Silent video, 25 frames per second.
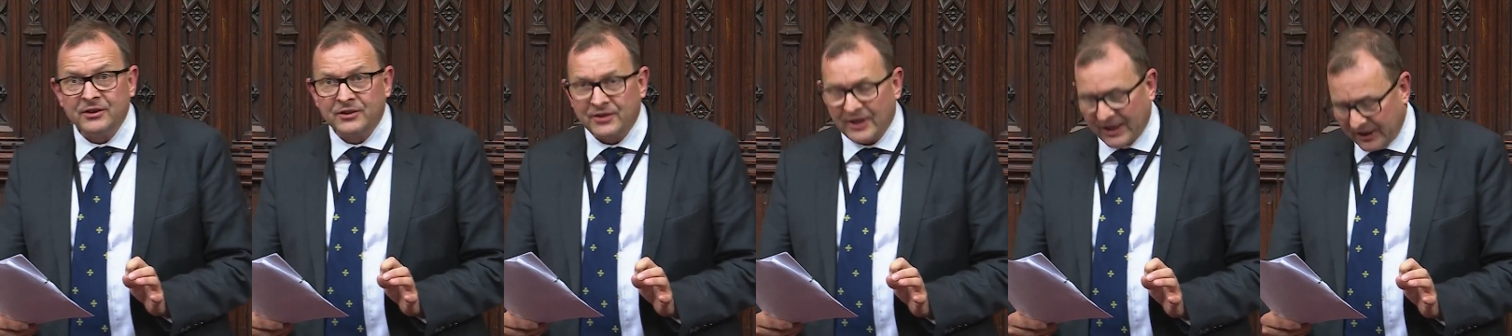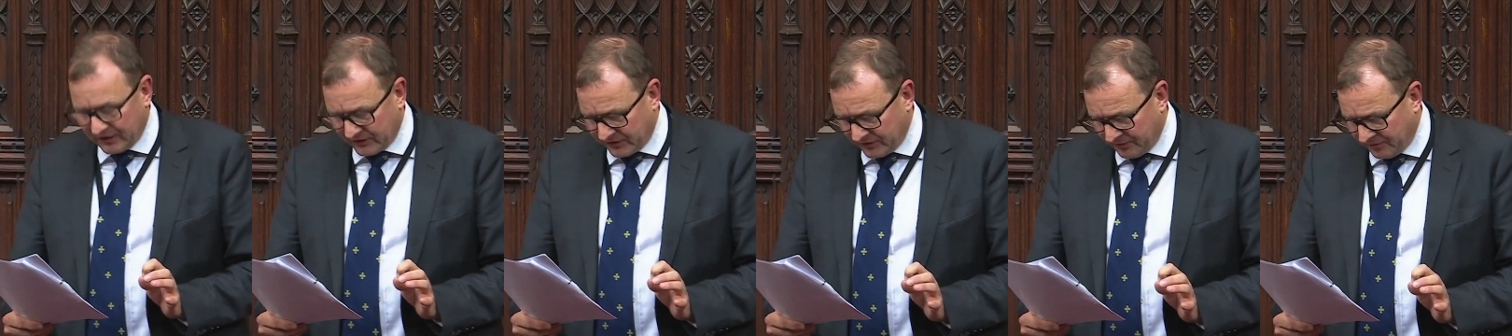
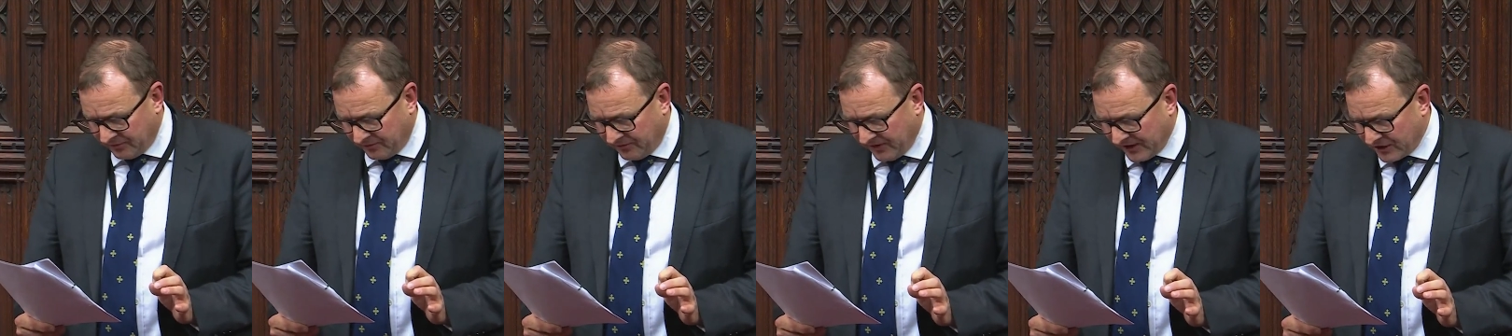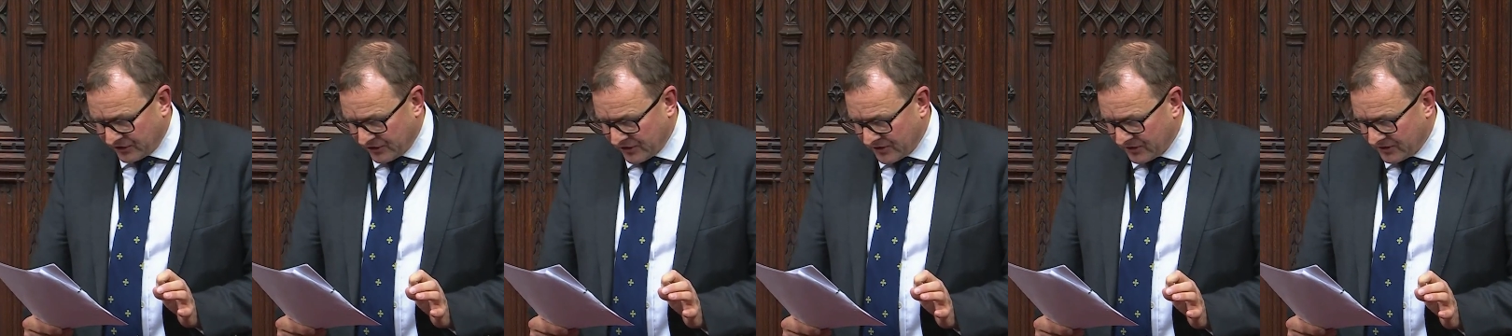to take
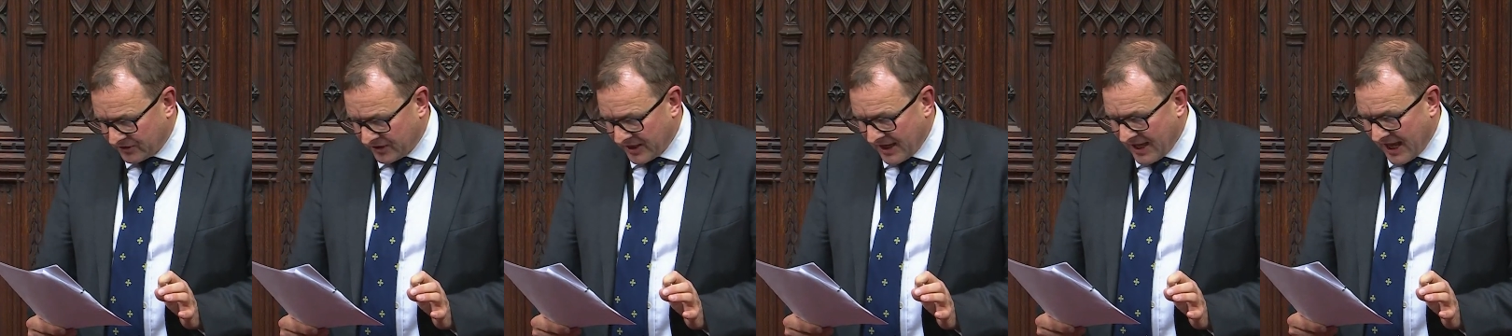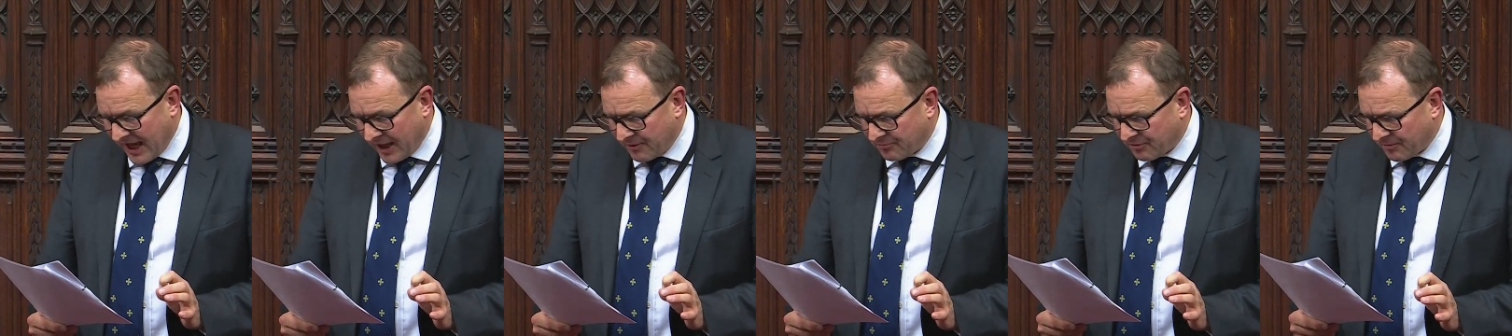
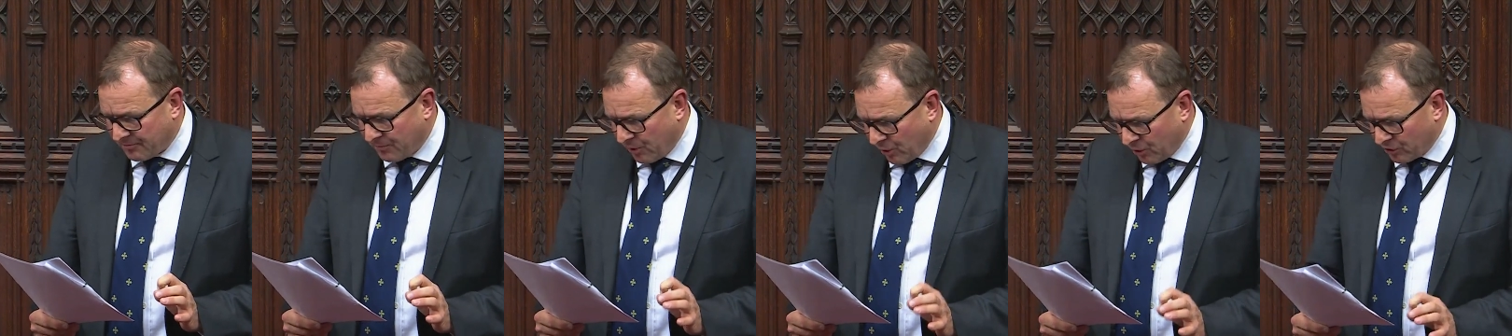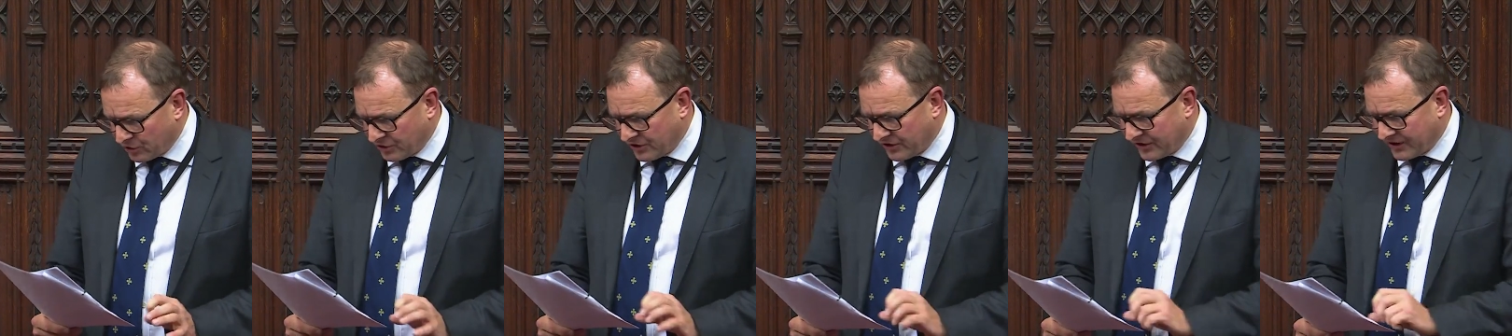sufficient and
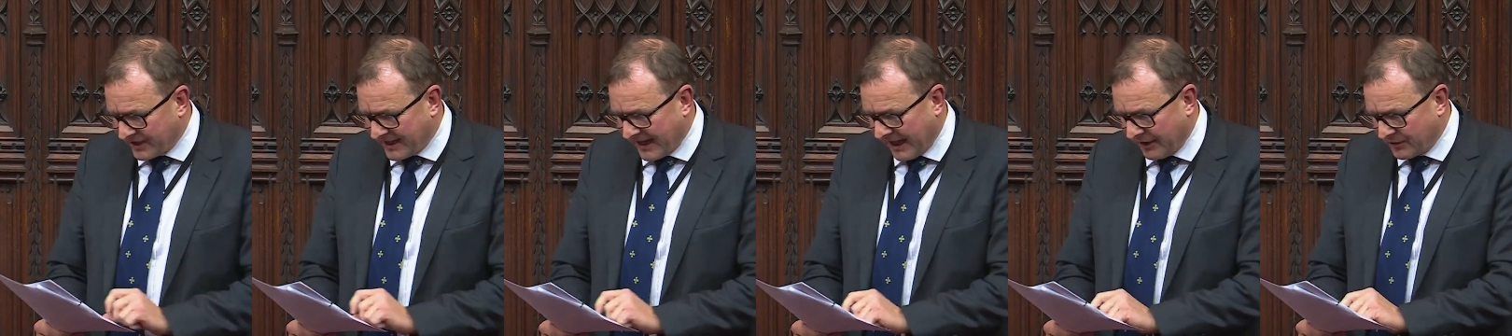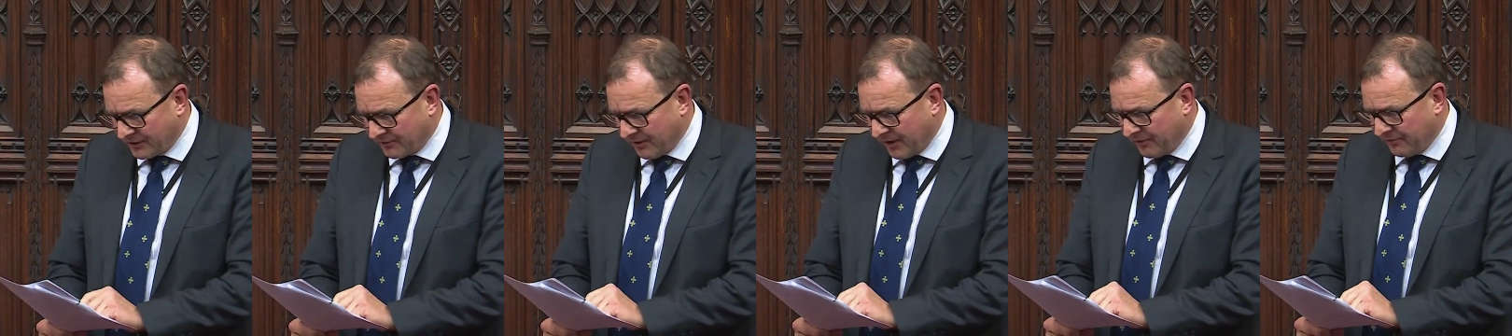proportionate
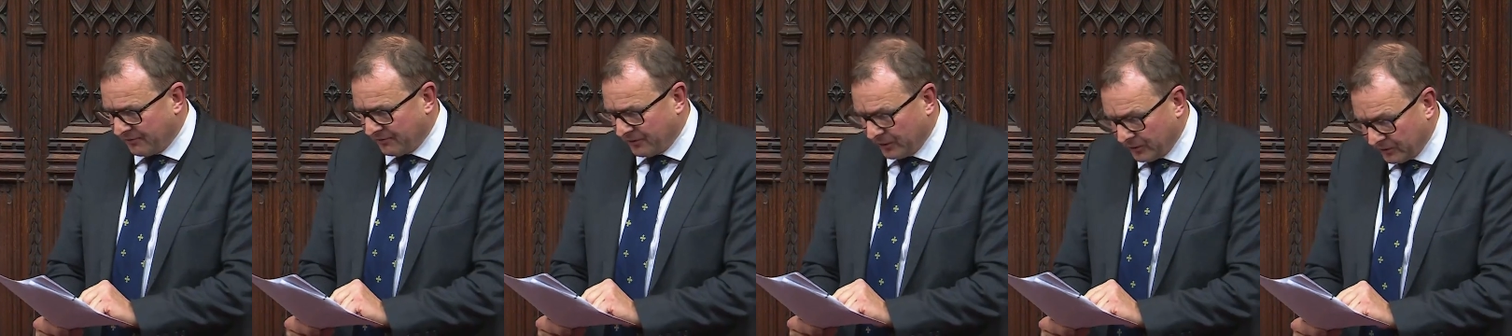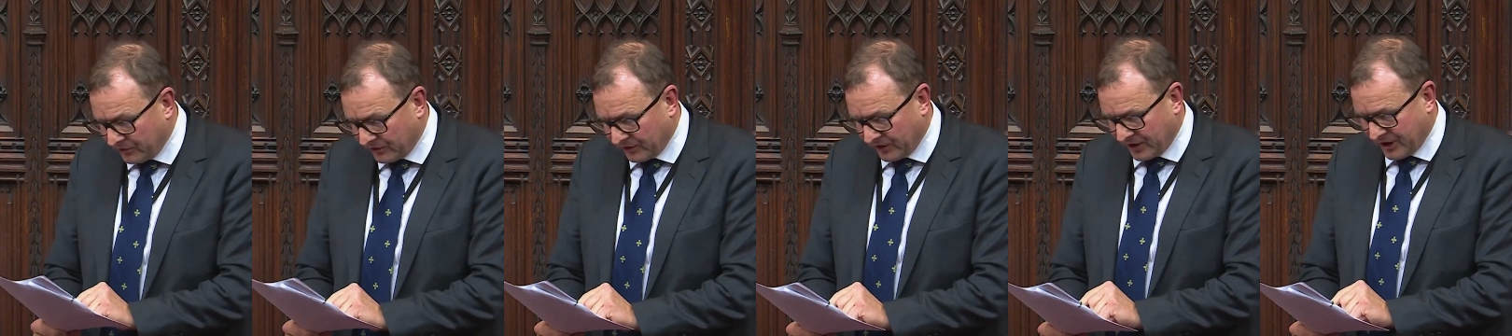account of our
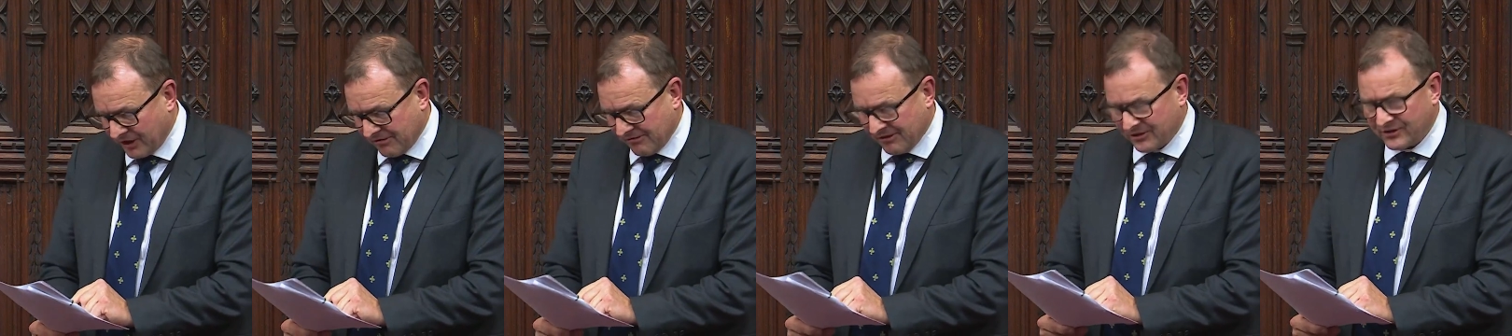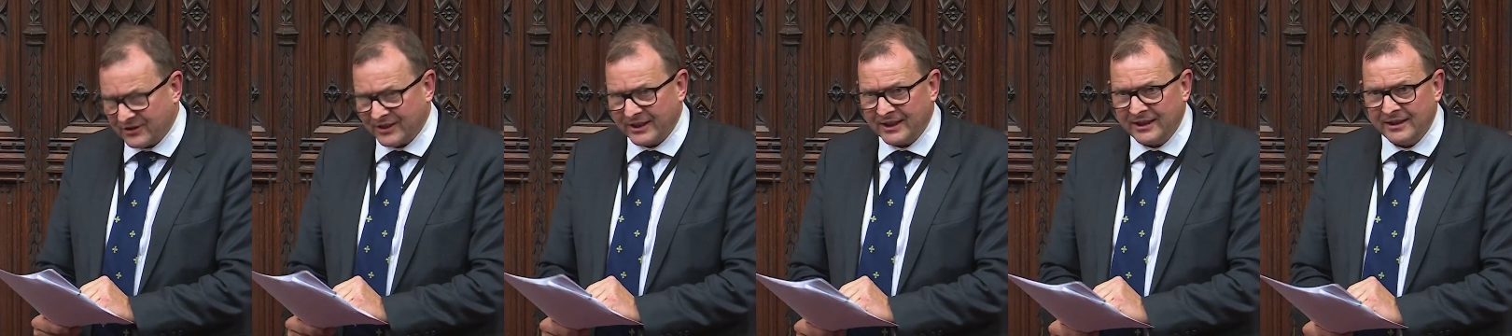food
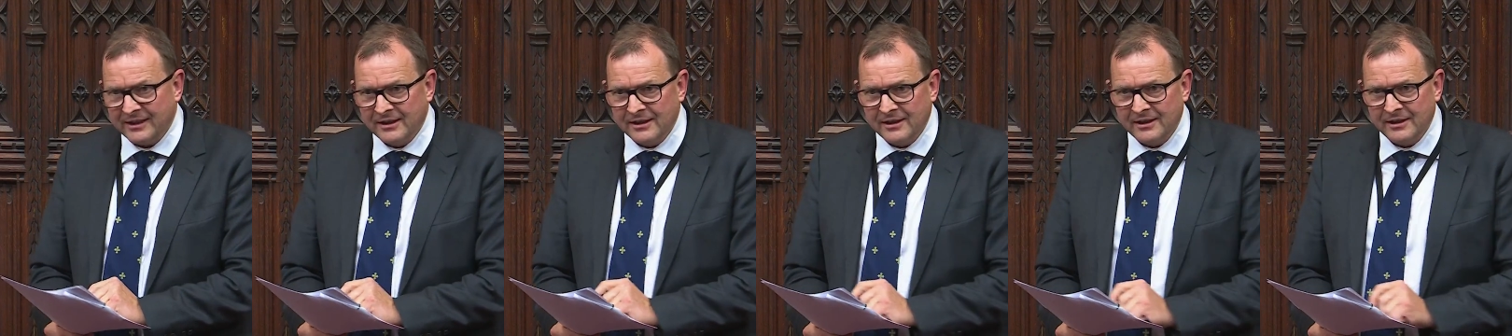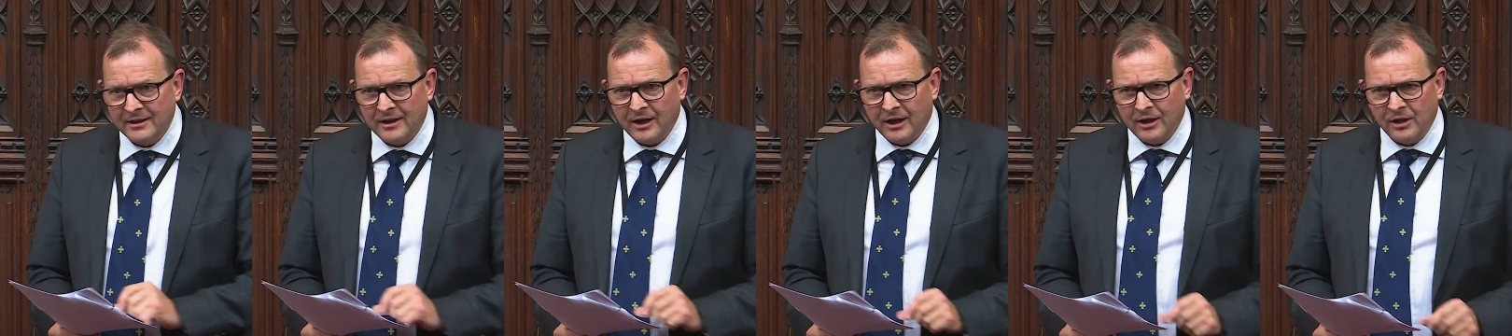security
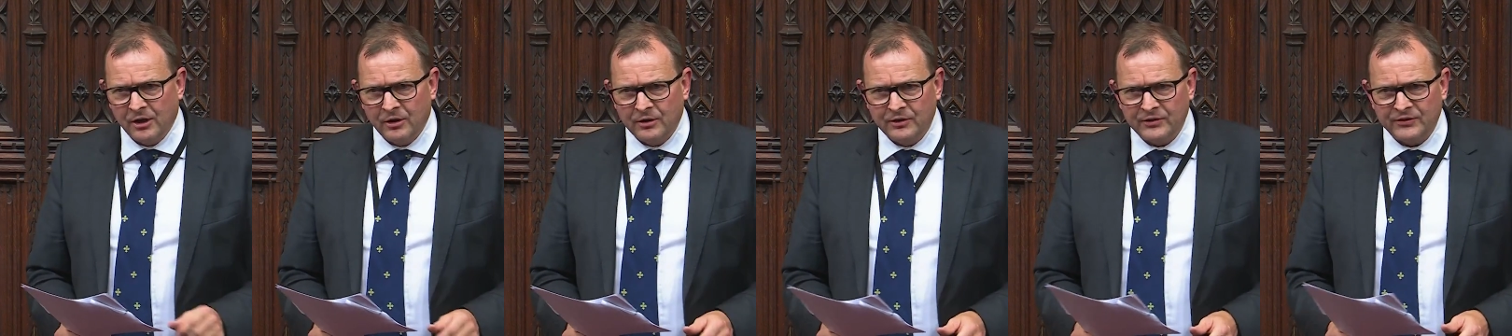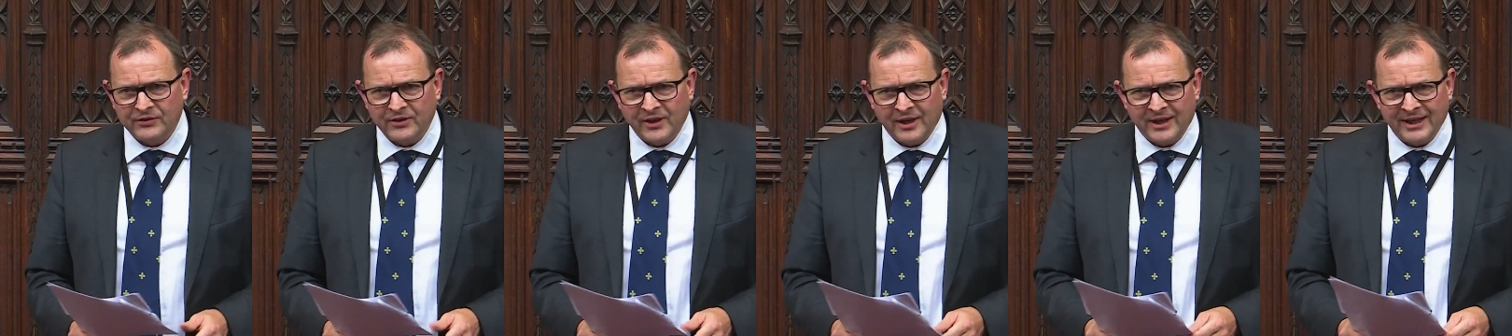
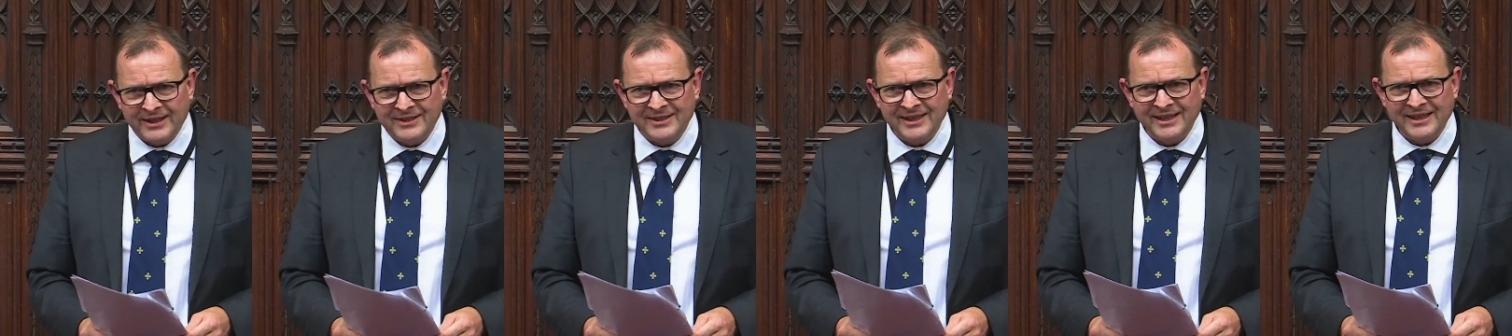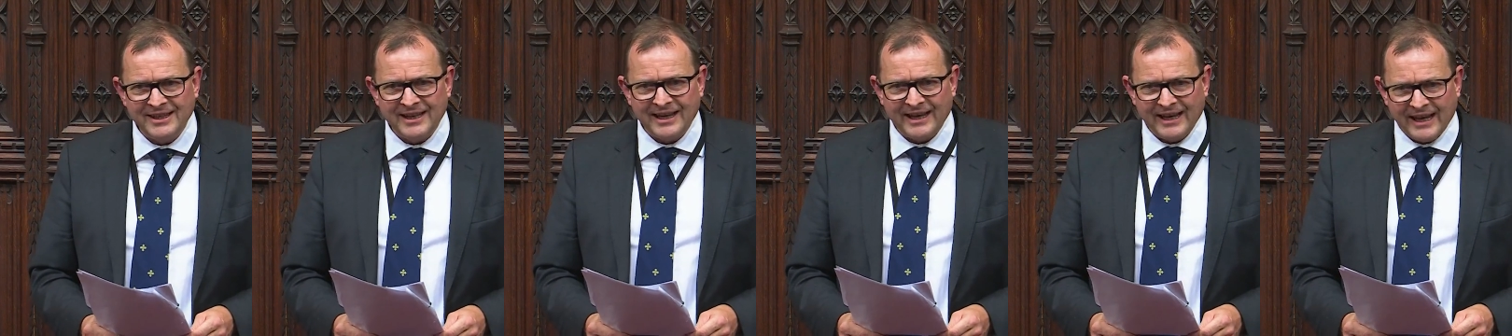
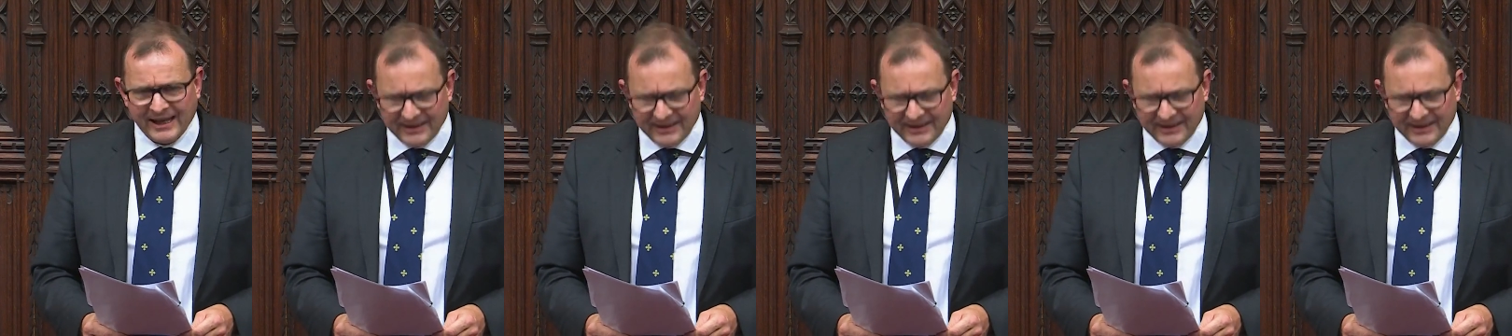alongside